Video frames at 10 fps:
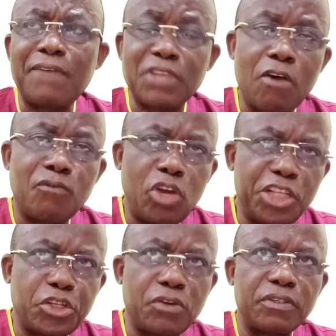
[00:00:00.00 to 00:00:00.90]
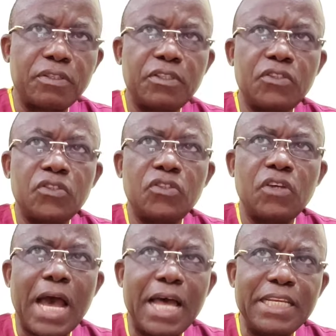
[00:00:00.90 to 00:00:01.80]
ovulation
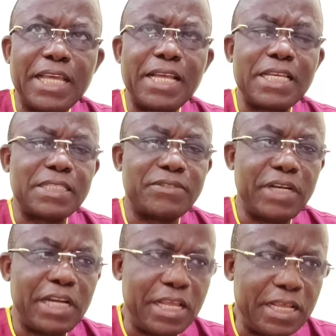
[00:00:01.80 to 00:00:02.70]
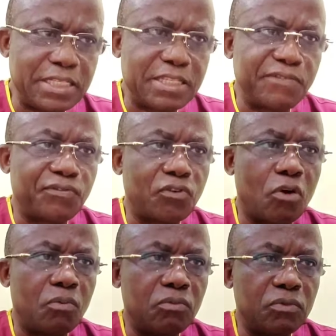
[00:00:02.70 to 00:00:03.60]
and the egg is released
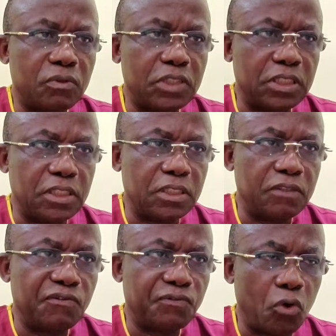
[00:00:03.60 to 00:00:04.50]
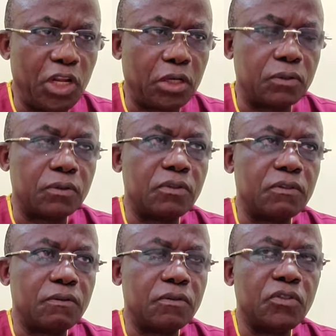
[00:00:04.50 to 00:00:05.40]
from the follicle,
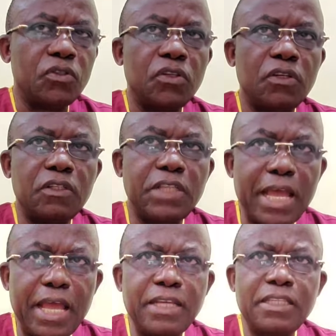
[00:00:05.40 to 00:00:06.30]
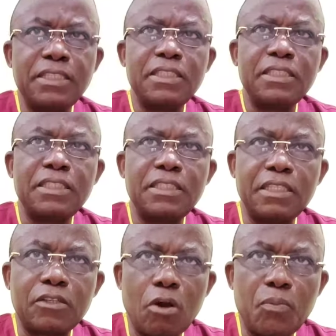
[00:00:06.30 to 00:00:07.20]
then
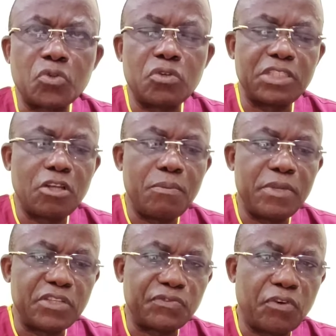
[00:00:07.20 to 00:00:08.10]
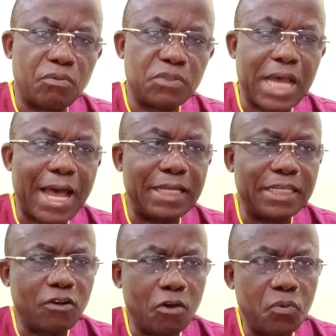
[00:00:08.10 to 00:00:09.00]
the corpus luteum is formed. And the
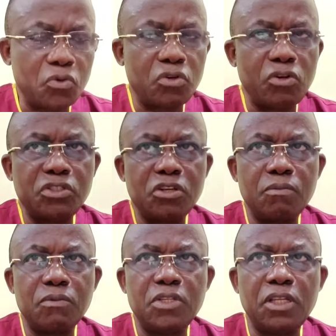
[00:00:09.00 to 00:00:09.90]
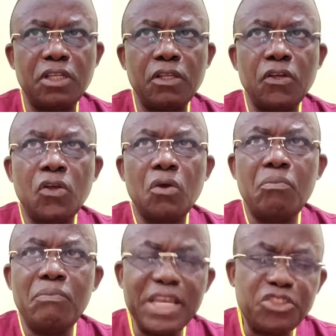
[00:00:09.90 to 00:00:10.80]
corpus luteum, the
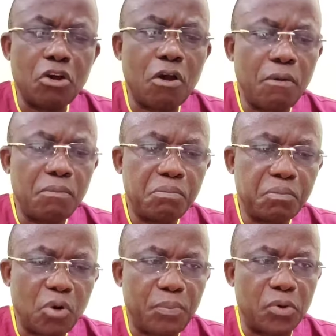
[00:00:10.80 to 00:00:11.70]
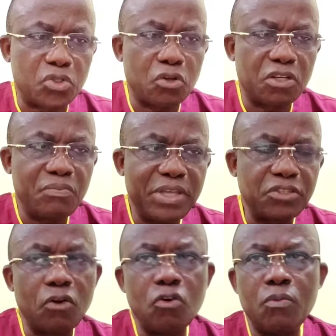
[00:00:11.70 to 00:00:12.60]
major purpose or the
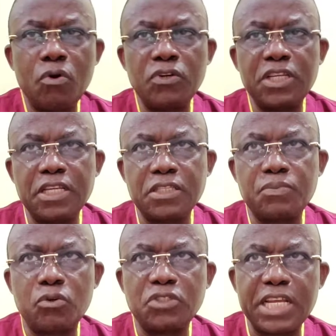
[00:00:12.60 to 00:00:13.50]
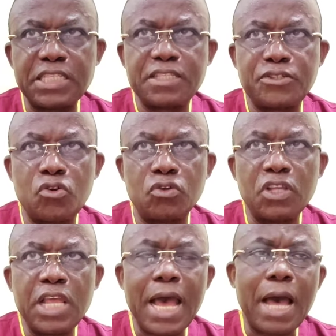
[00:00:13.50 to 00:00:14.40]
major hormone is progesterone.
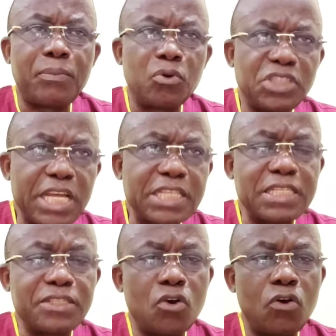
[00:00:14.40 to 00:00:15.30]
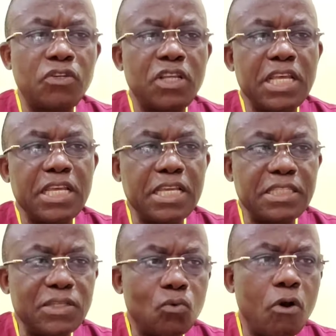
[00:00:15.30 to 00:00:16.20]
And progesterone is
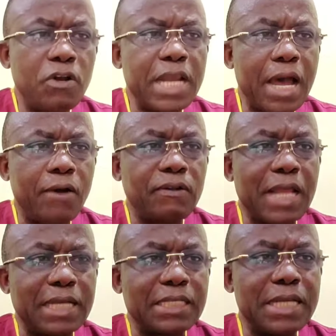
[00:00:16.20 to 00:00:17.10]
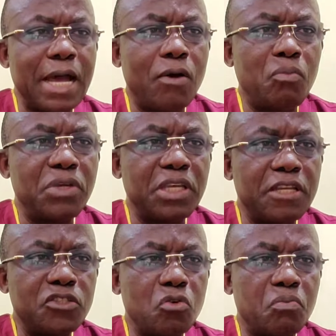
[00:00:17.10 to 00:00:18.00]
the one that now
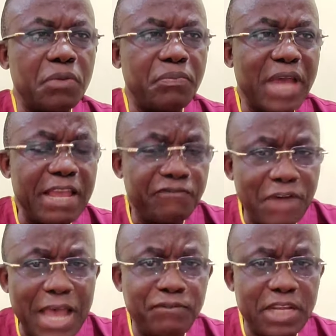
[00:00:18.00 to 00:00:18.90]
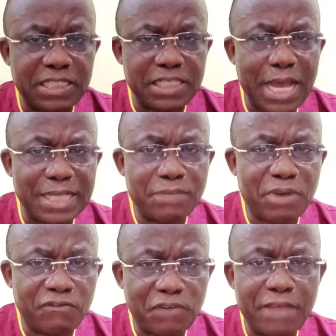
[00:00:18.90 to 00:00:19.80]
begins to prepare. In 5 days, it has
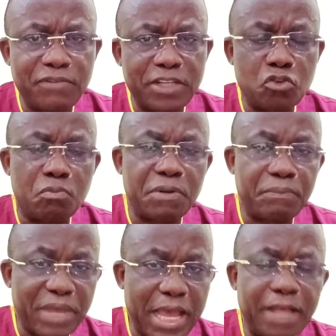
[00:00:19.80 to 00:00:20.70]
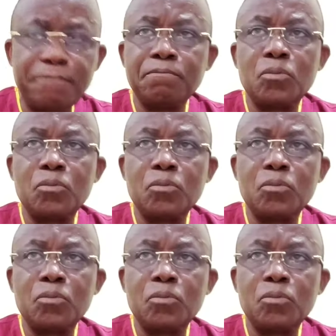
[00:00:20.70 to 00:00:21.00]
about 5 days to prepare